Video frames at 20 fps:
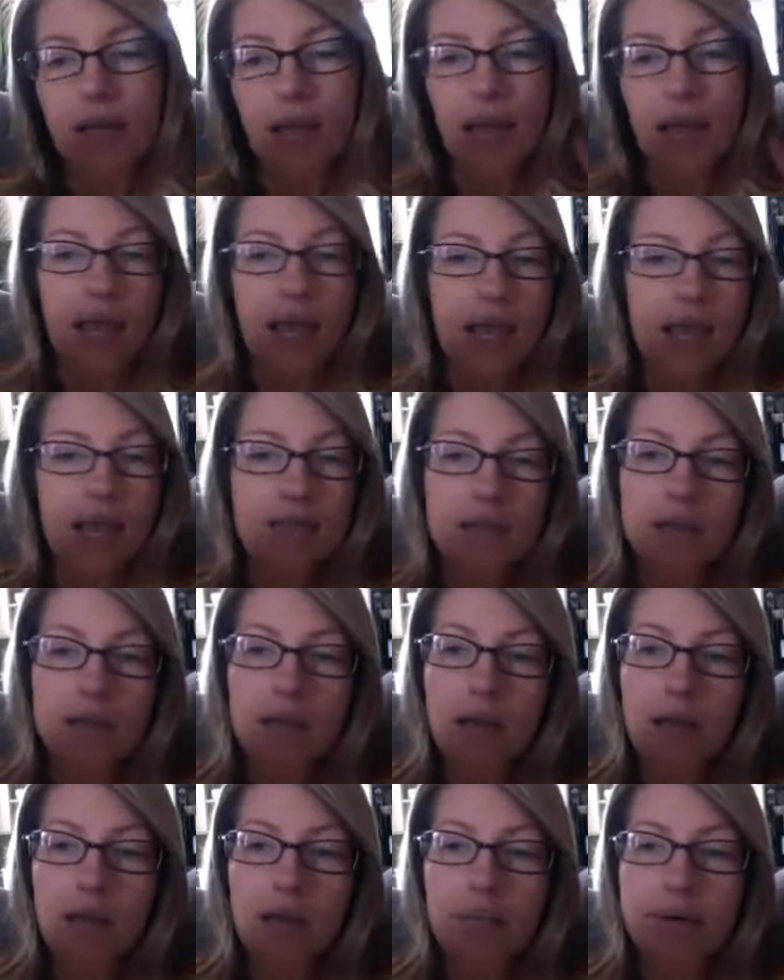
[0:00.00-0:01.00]
and
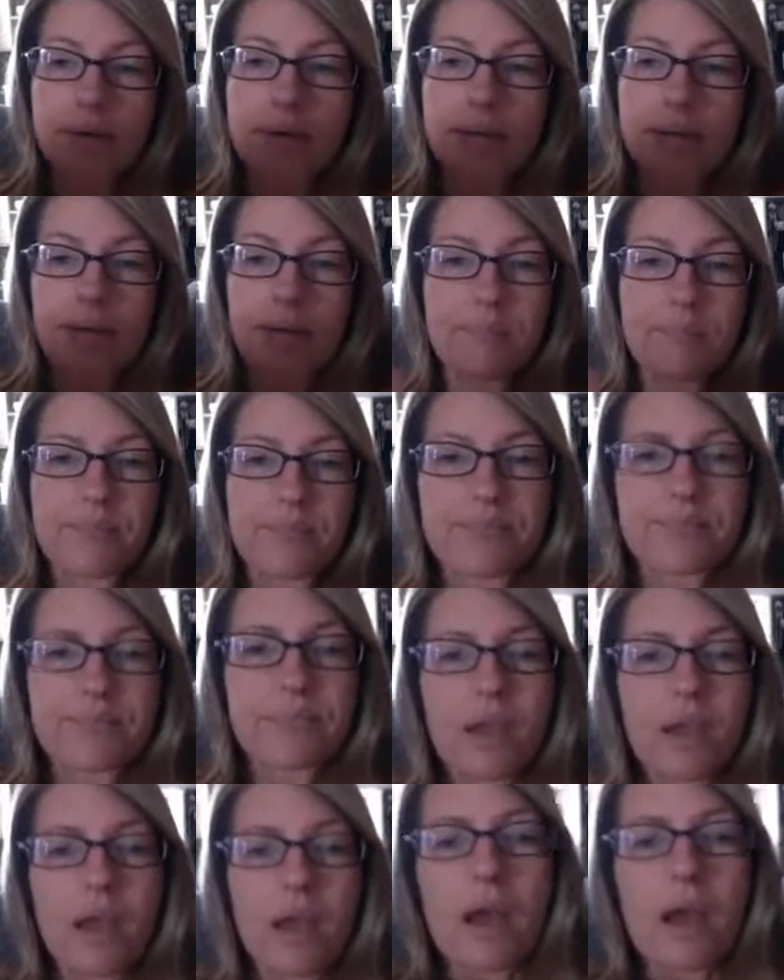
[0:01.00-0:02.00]
a predicate.
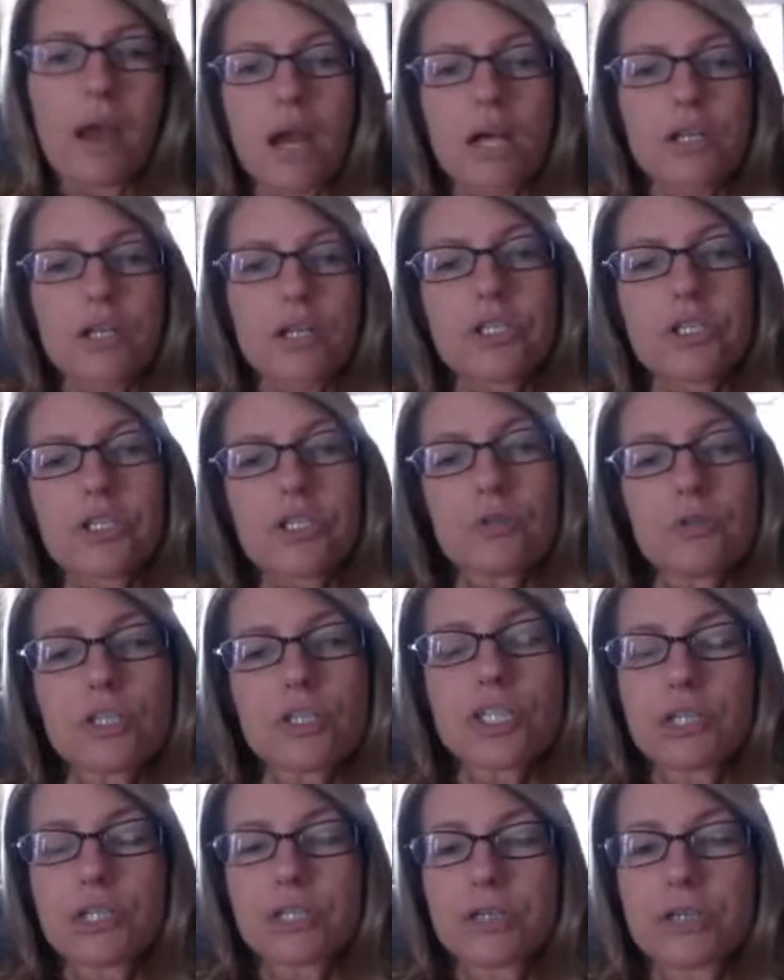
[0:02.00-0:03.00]
2
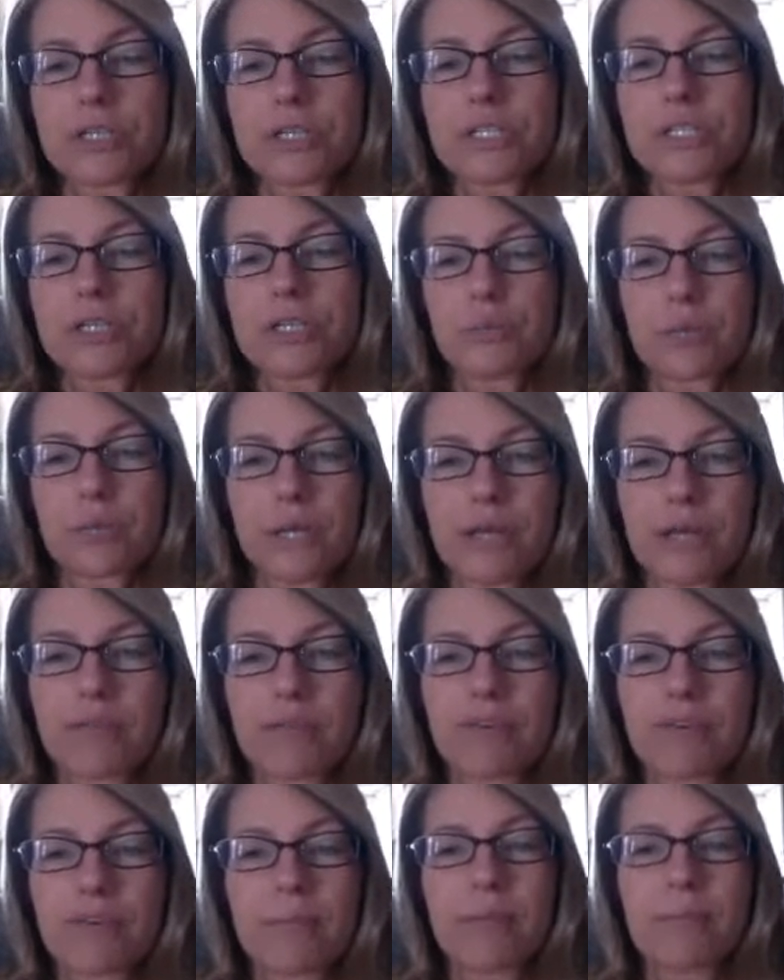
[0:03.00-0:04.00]
children swing
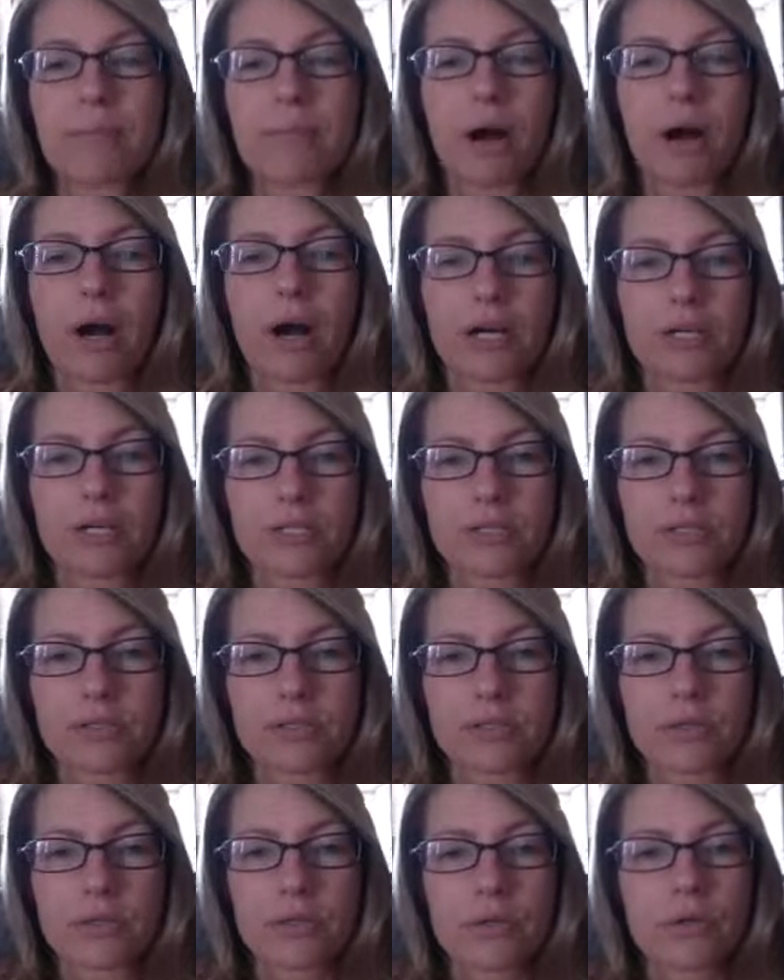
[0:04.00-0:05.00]
from the bars.
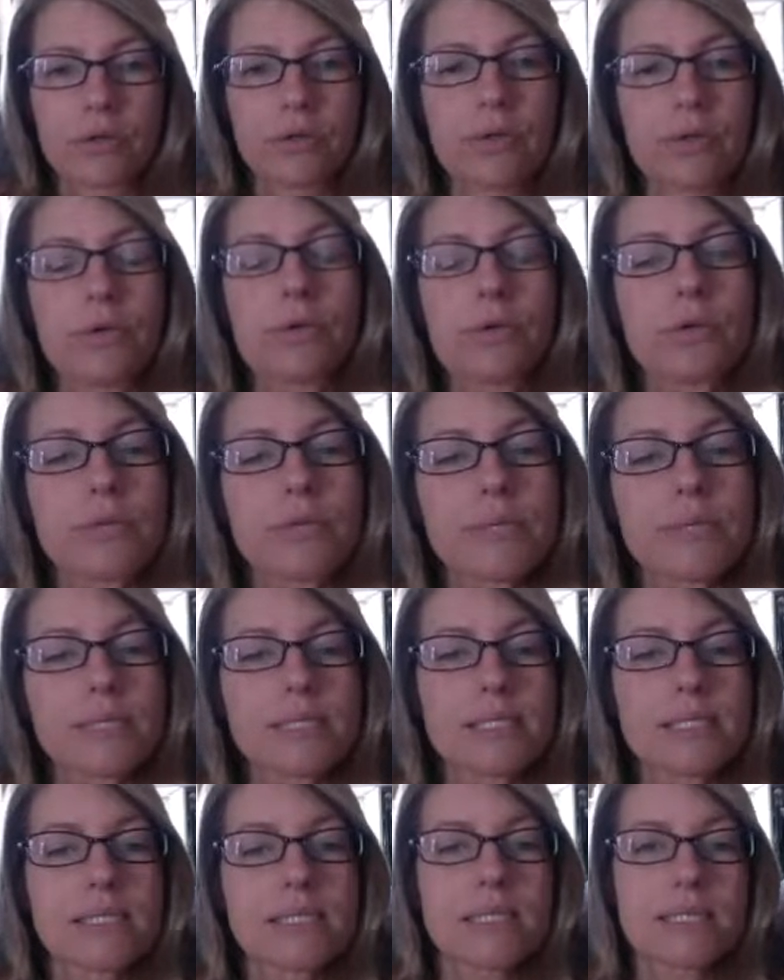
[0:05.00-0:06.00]
Who is
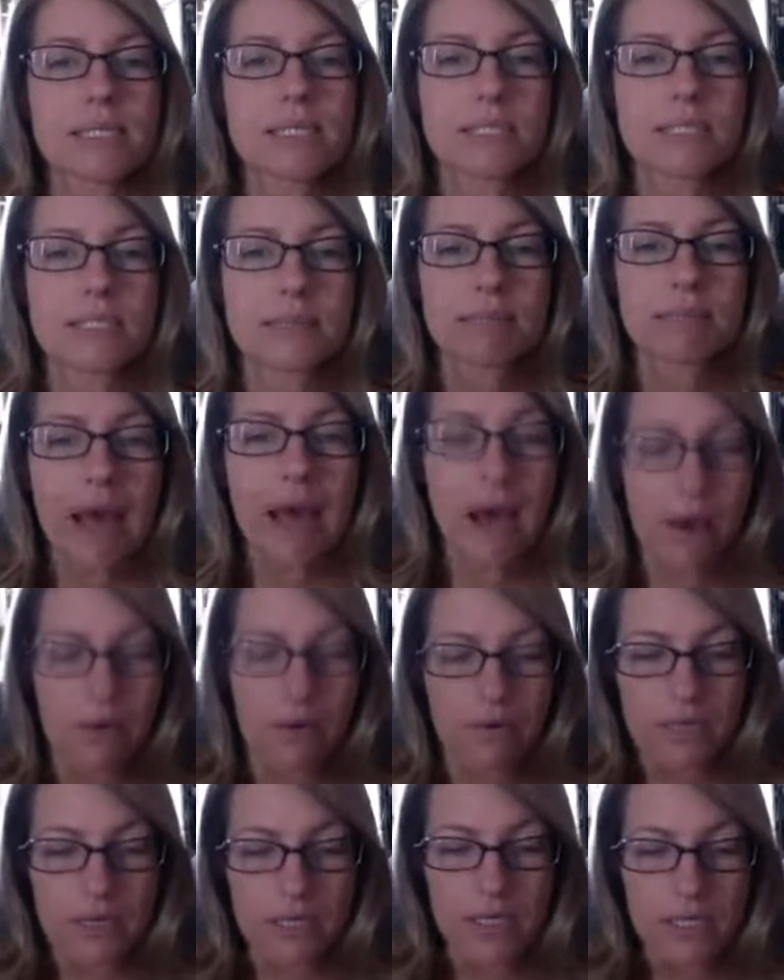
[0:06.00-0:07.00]
this sentence
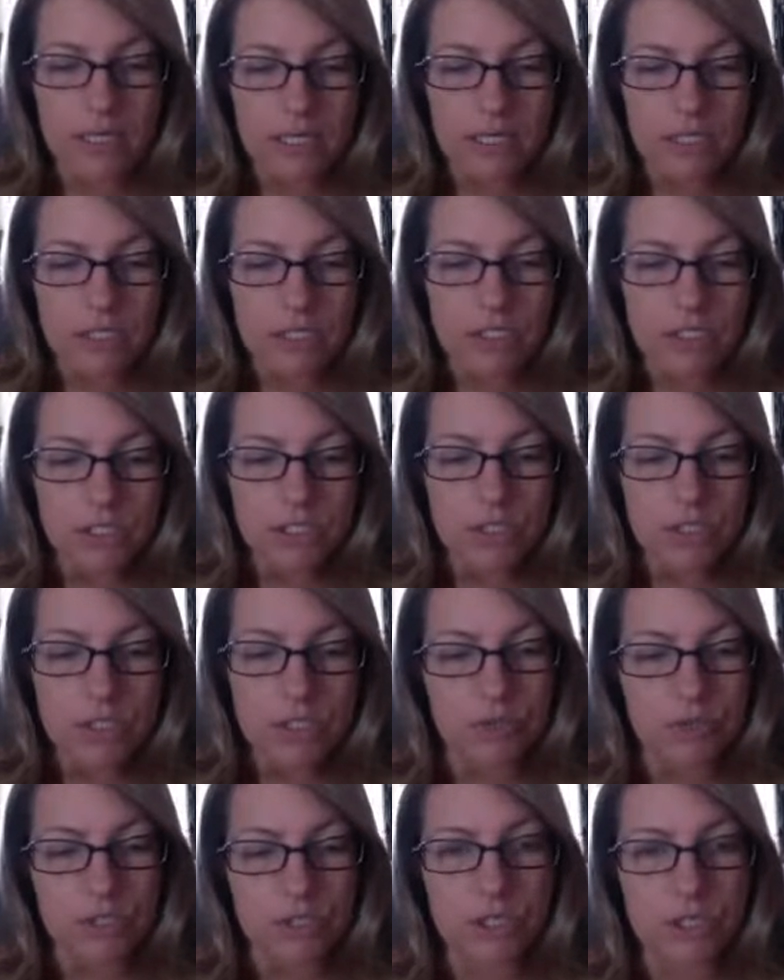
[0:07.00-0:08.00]
about?
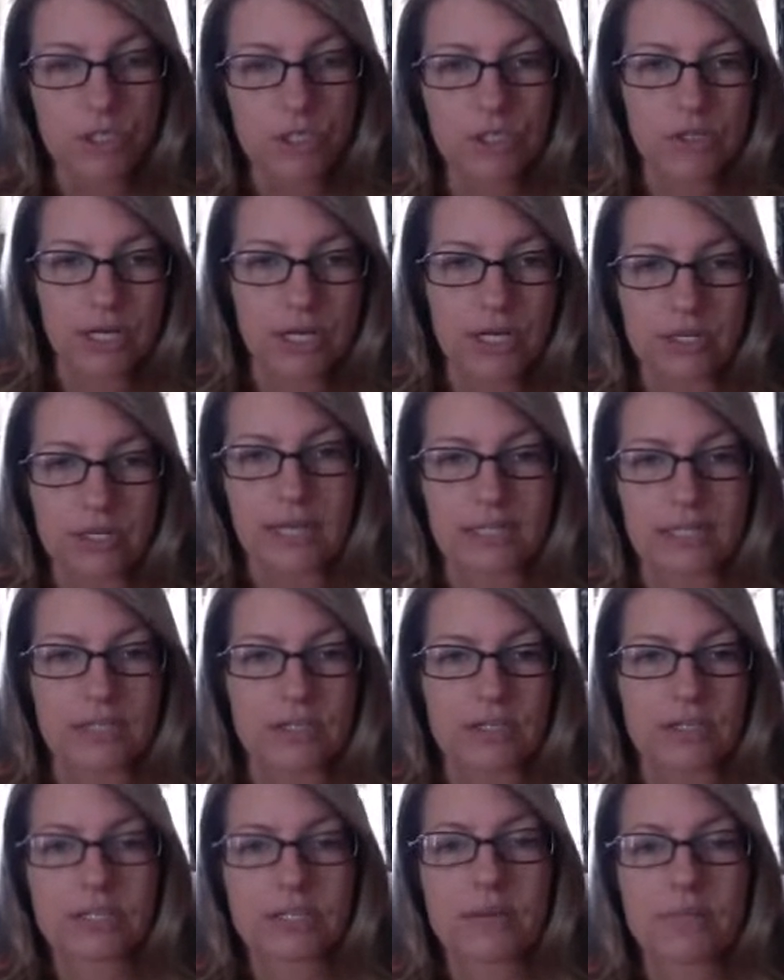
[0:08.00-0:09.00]
2 children. That's
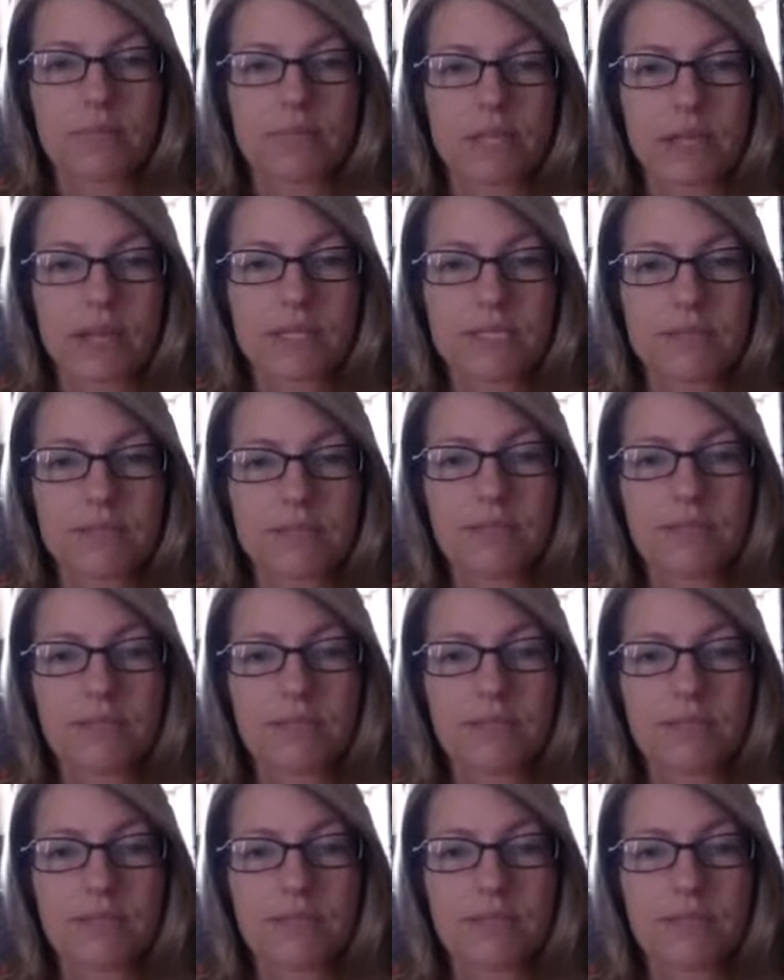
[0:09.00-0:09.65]
our subject.